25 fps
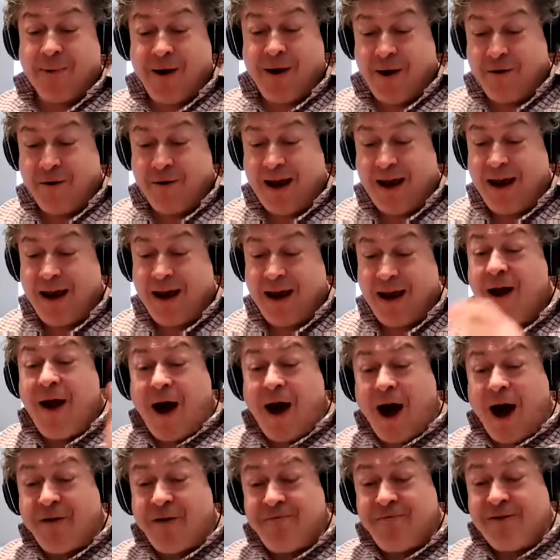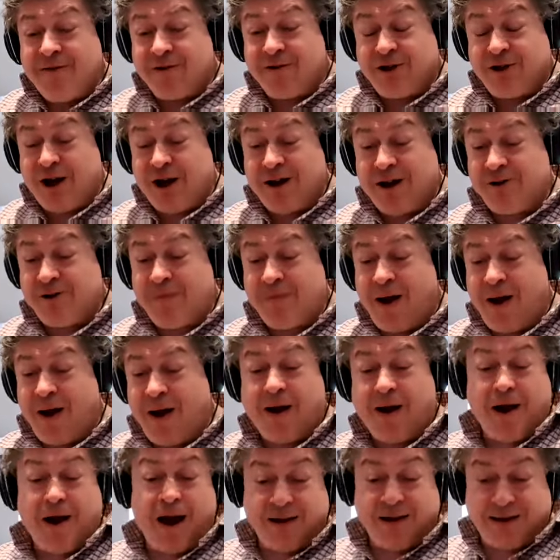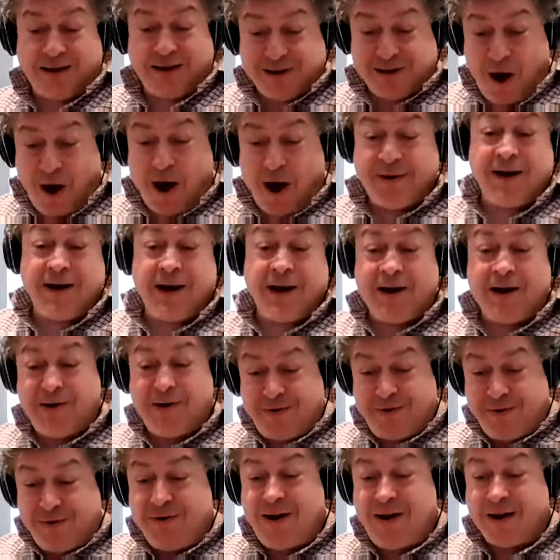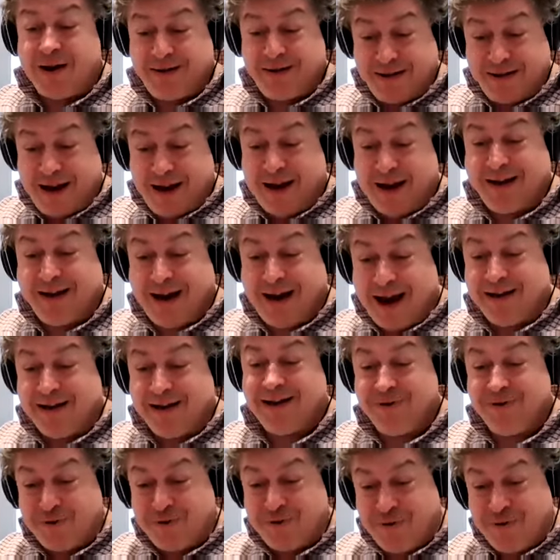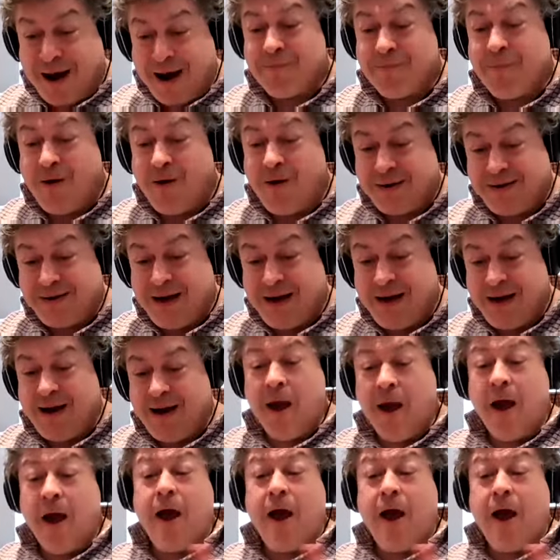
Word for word: Okay, I've never changed my. I, I started in 1988 in direct marketing.